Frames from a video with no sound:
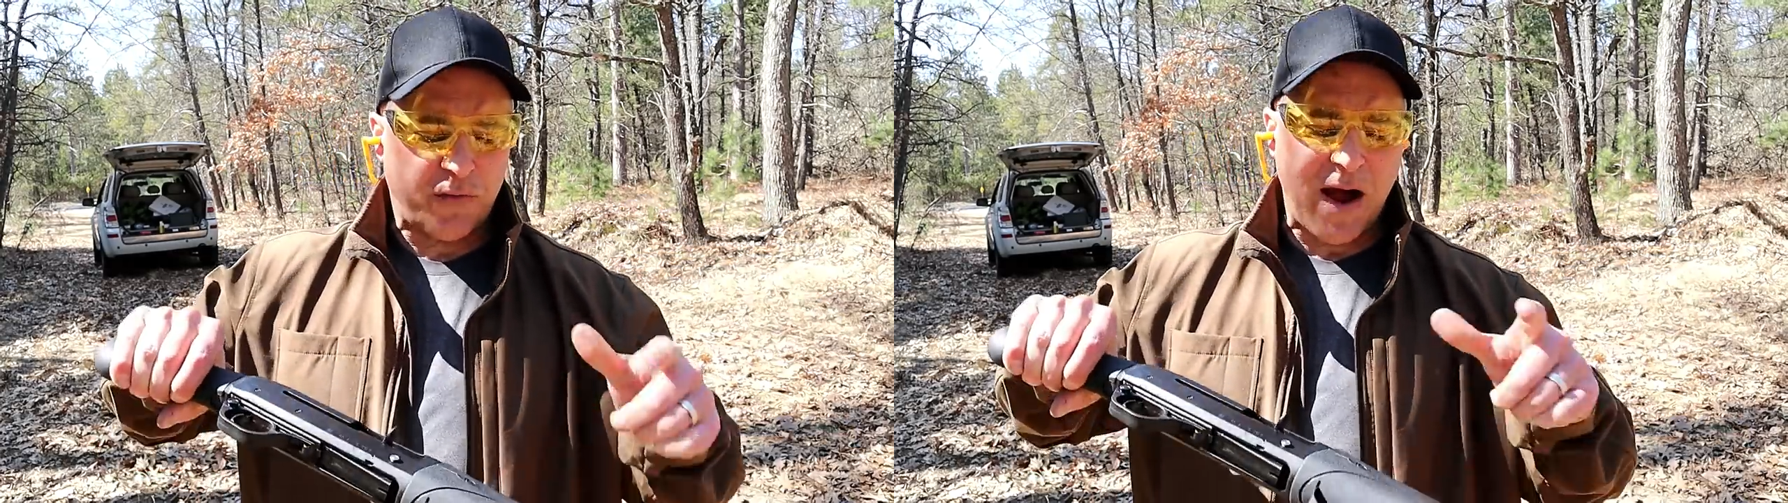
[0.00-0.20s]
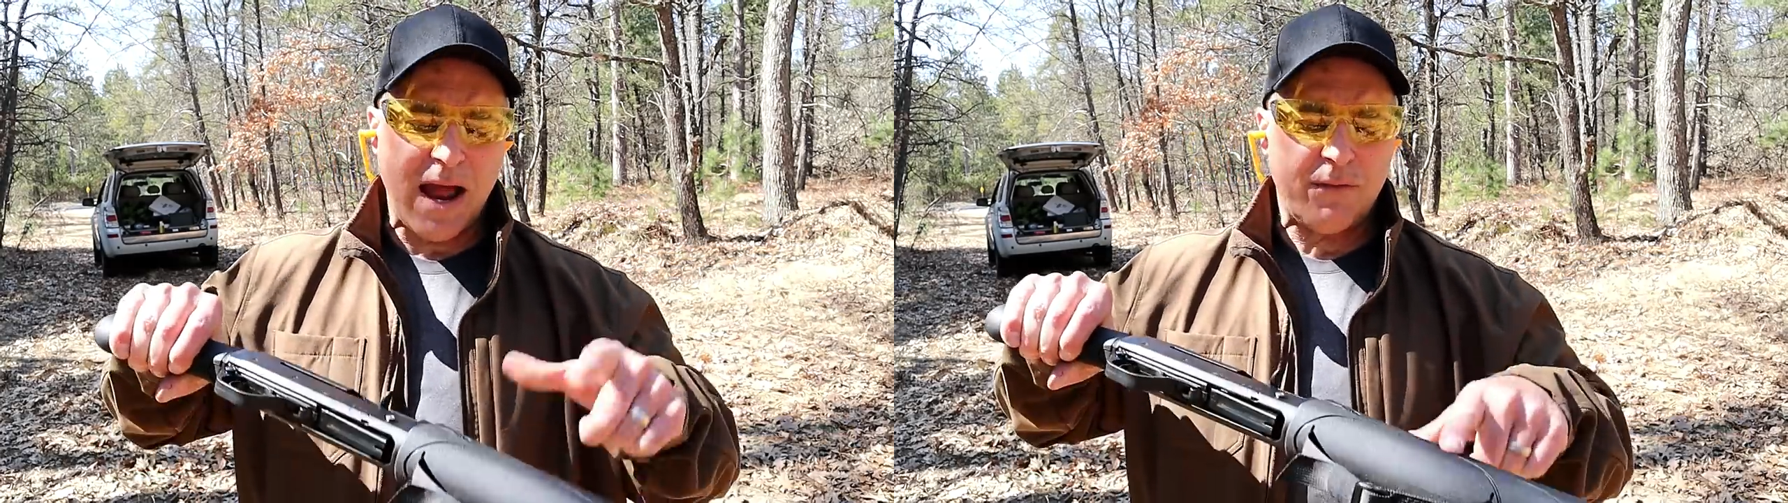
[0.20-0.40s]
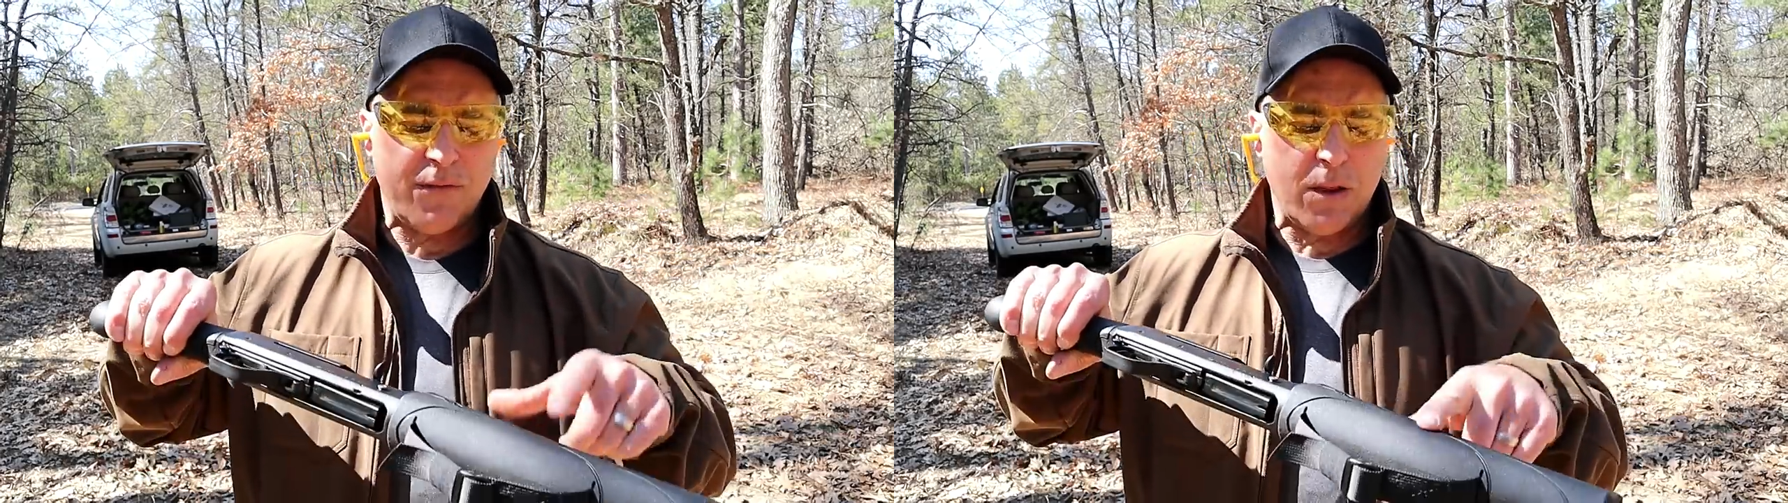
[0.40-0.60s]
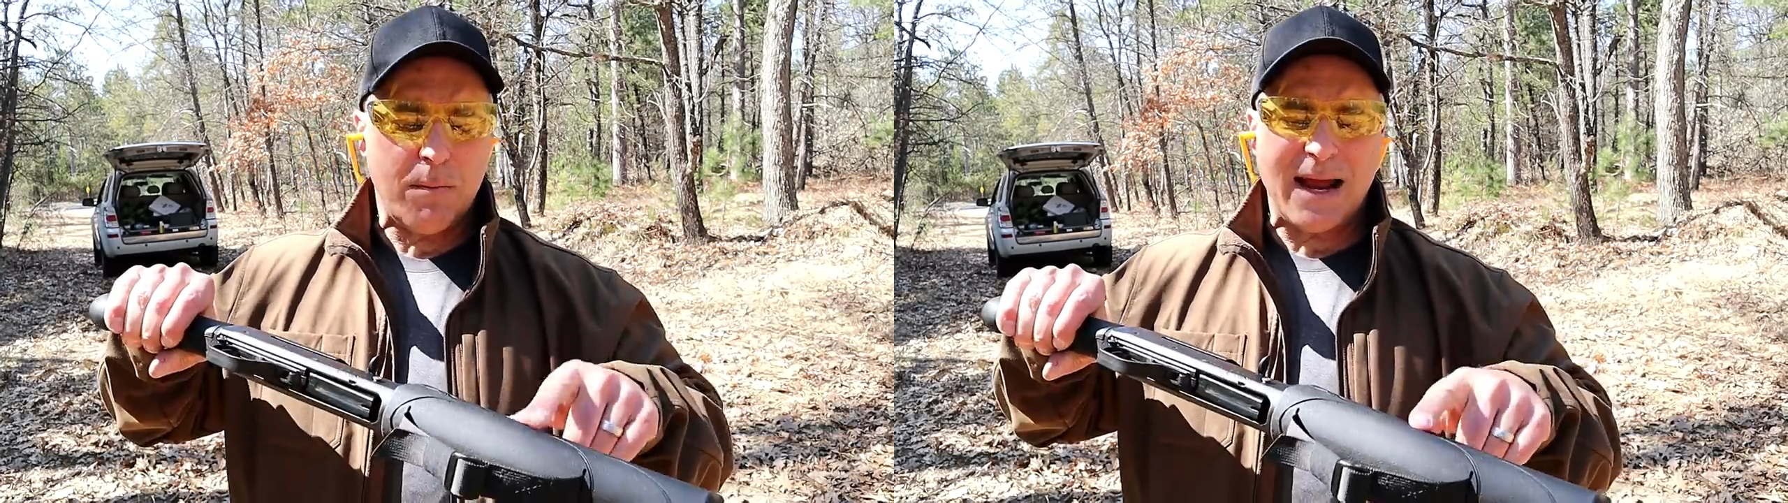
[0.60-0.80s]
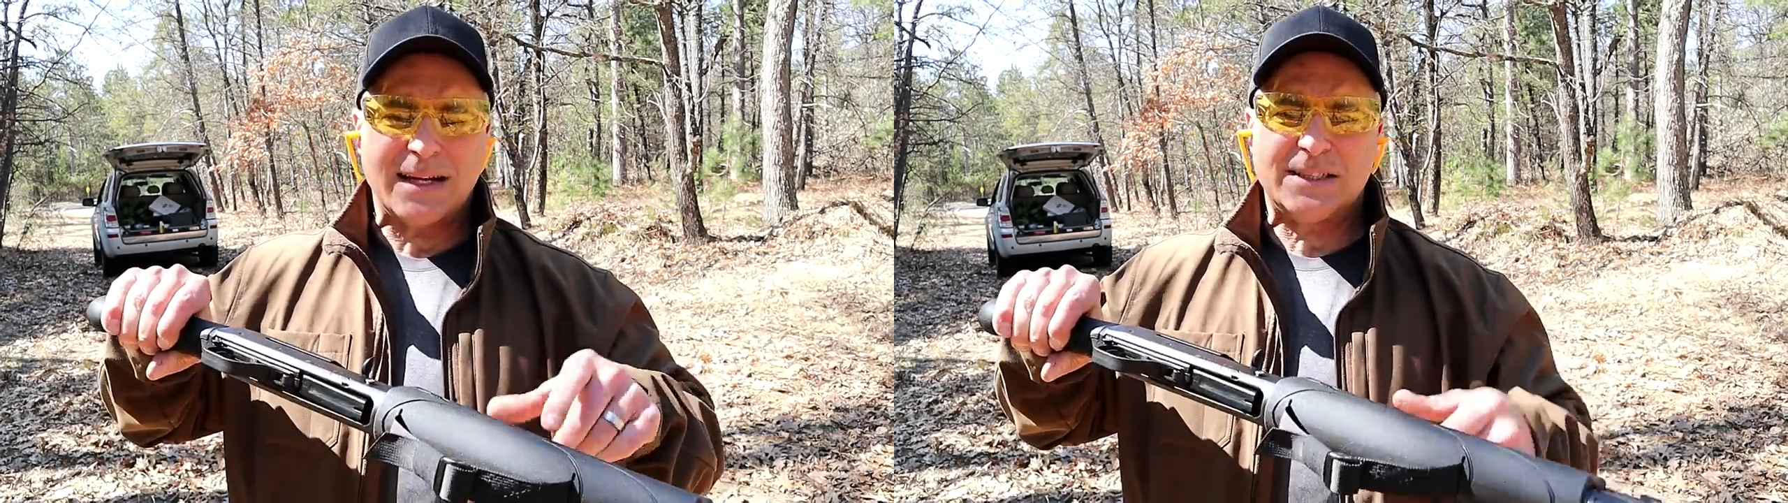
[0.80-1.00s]
five in the
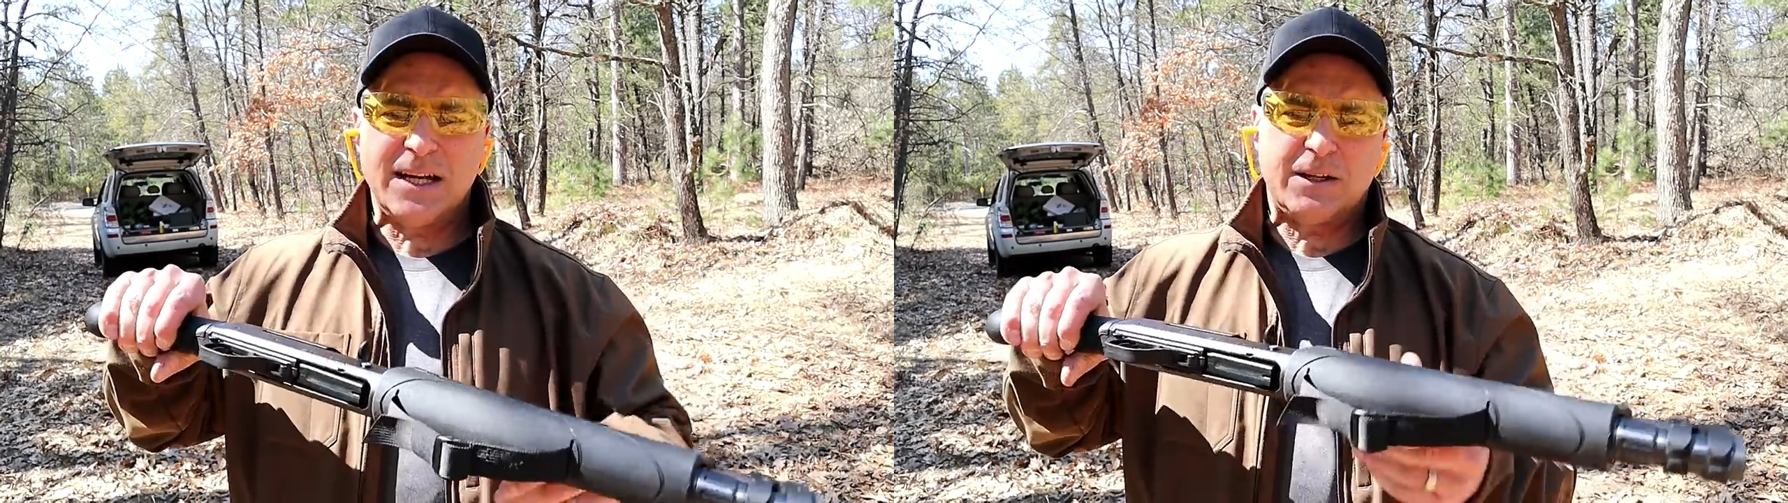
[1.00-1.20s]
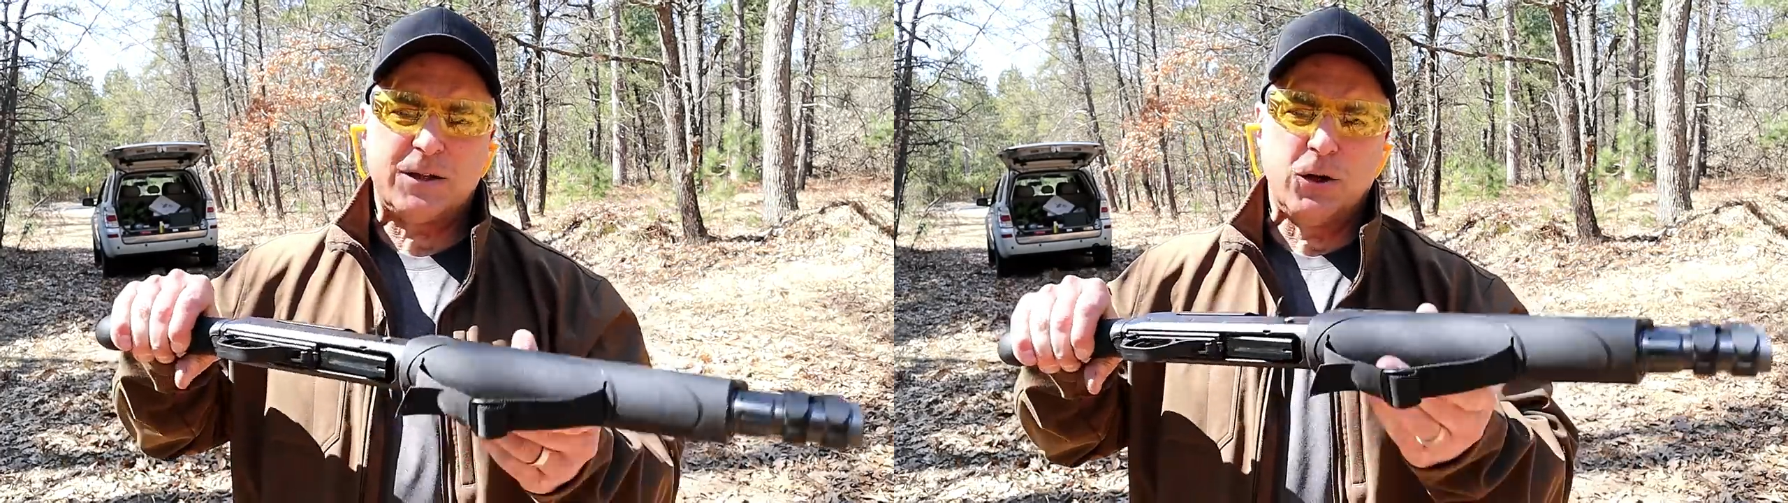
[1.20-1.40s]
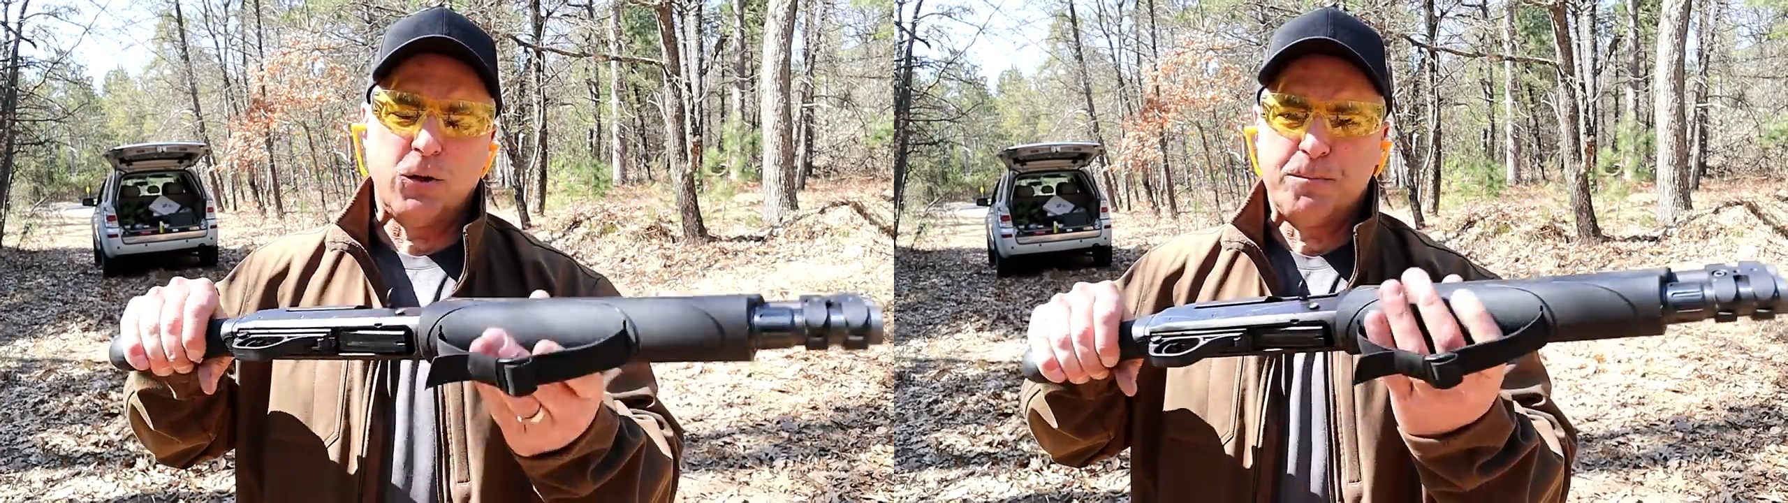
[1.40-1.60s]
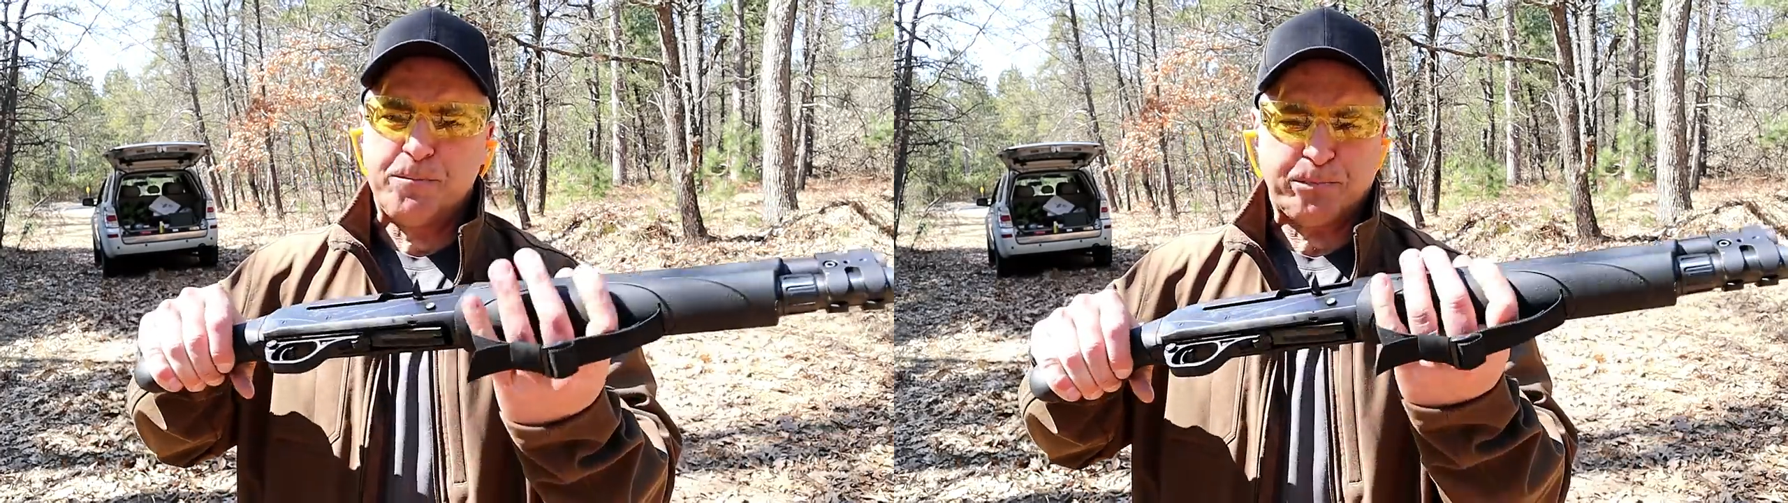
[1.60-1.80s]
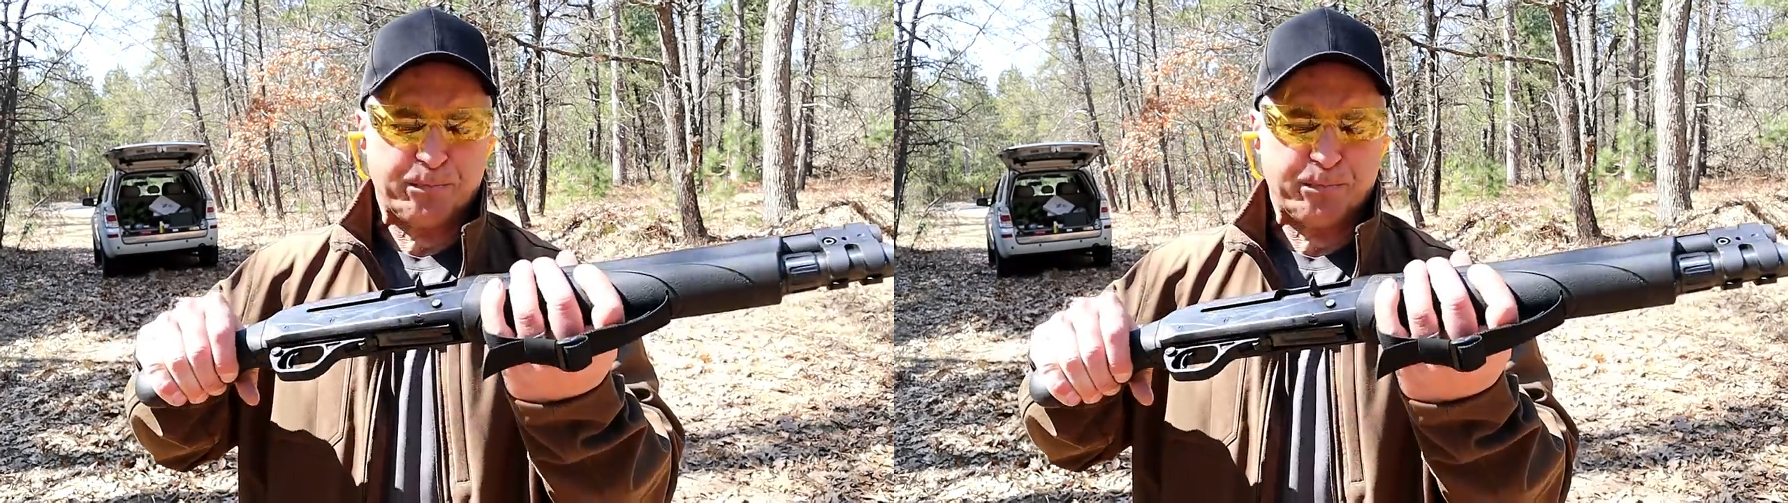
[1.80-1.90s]
magazine tube